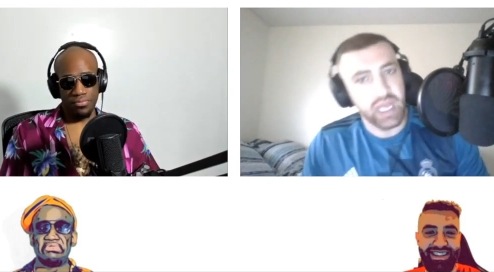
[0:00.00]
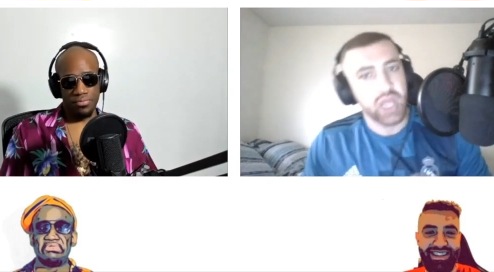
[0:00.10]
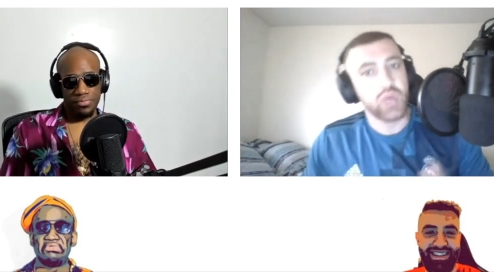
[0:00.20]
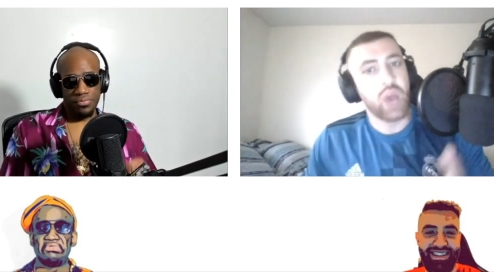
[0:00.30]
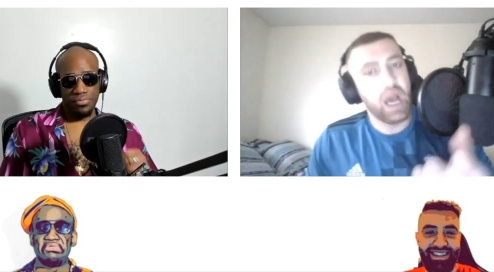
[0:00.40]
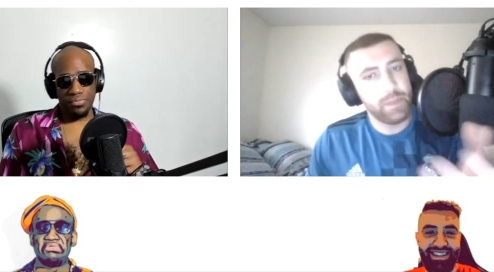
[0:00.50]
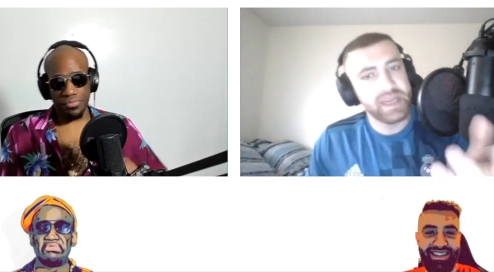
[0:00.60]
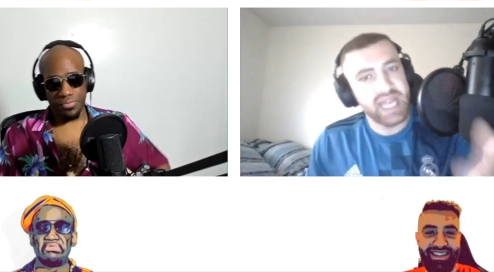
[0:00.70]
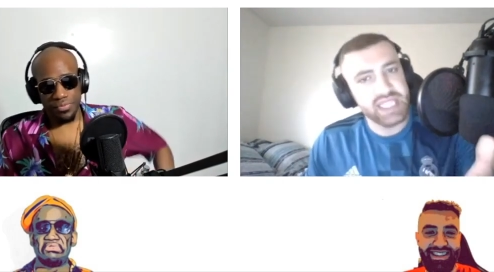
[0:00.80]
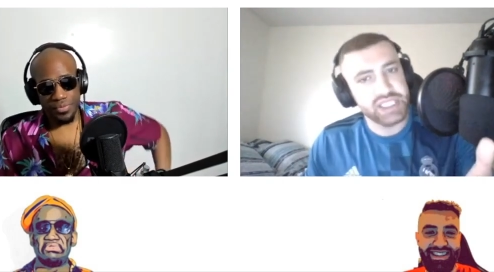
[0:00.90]
Speaker 1: You help a
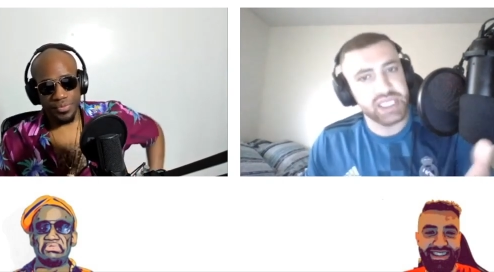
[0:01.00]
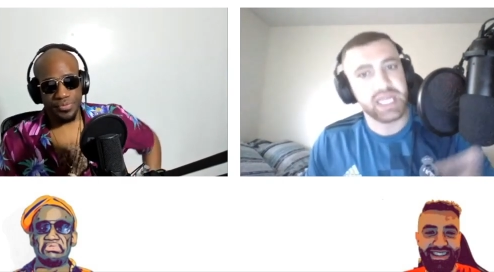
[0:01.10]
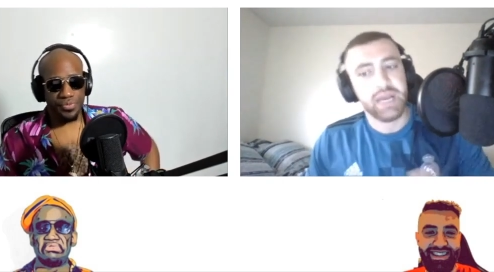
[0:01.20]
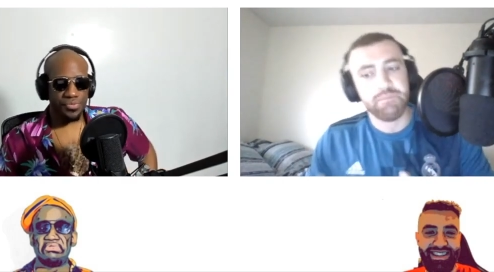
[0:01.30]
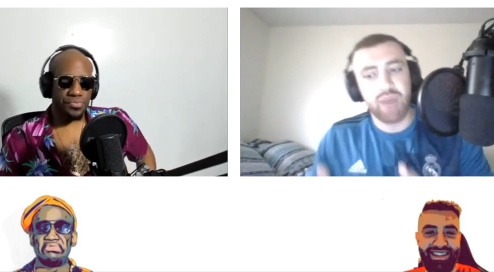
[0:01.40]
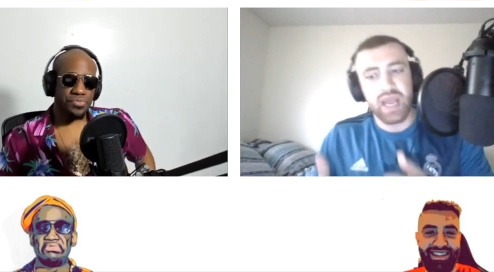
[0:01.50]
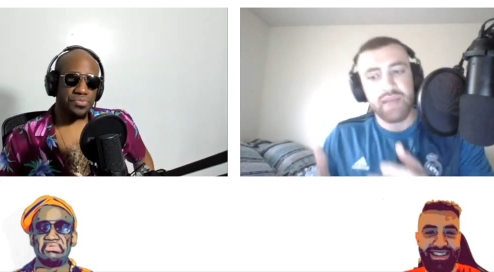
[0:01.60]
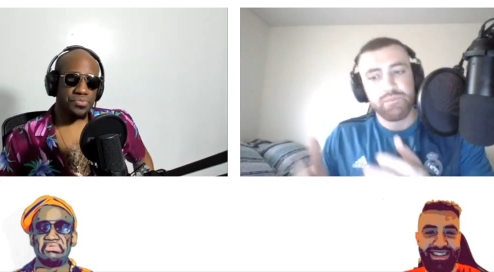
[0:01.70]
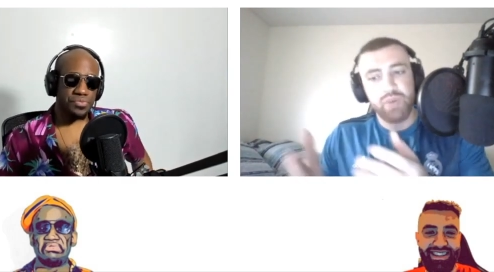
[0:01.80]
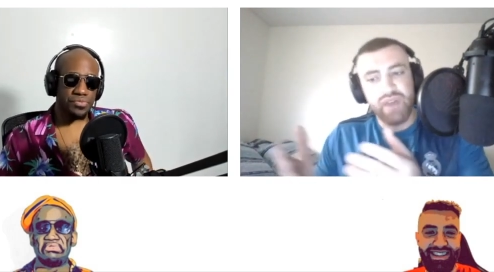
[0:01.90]
nation by
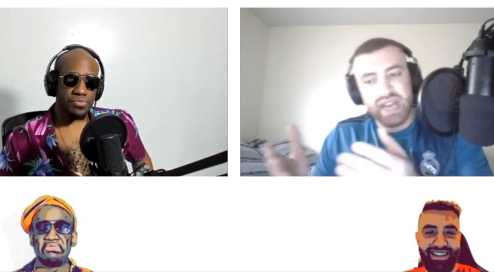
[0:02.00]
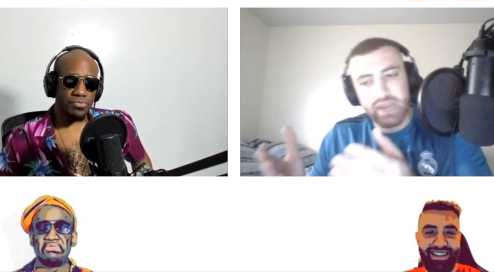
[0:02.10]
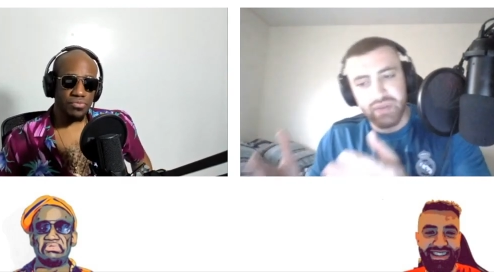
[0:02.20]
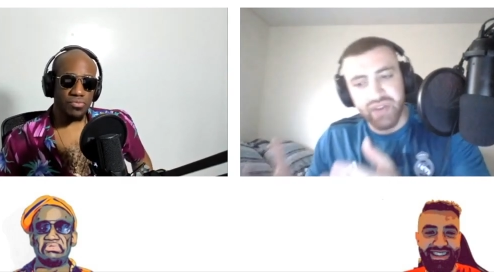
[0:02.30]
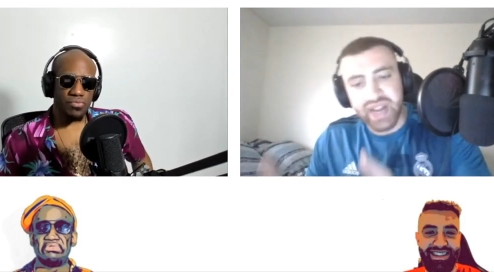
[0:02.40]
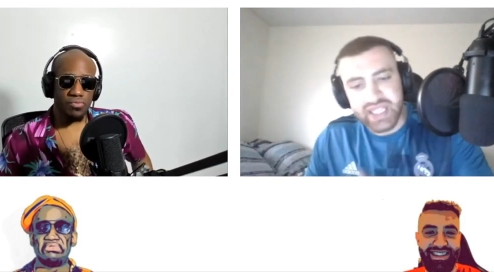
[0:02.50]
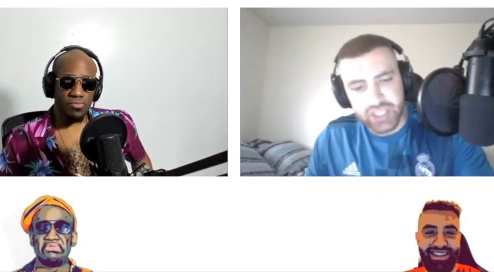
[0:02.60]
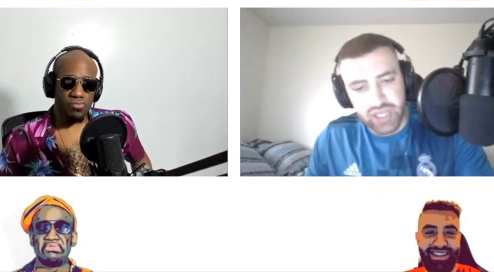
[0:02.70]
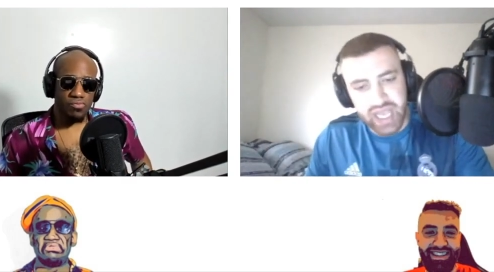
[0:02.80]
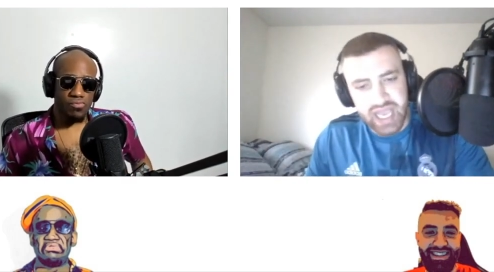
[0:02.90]
providing it with
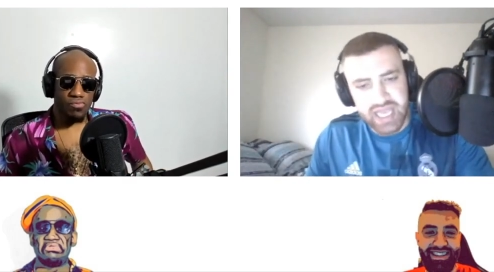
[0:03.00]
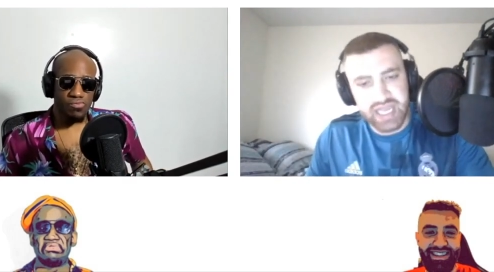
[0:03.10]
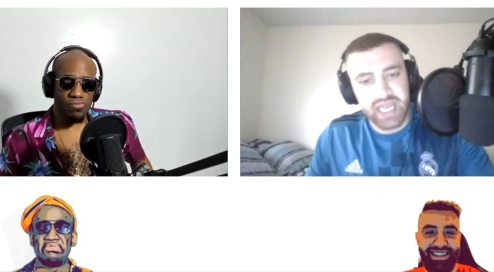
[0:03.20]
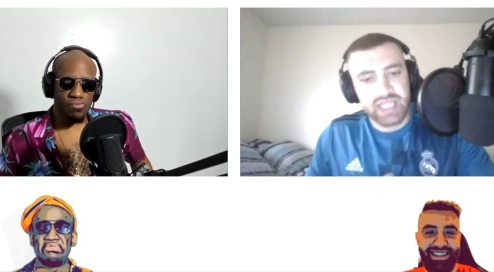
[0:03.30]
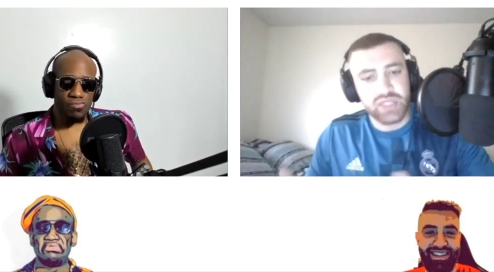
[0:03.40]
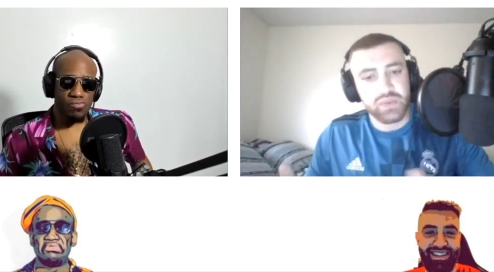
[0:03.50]
financial aid to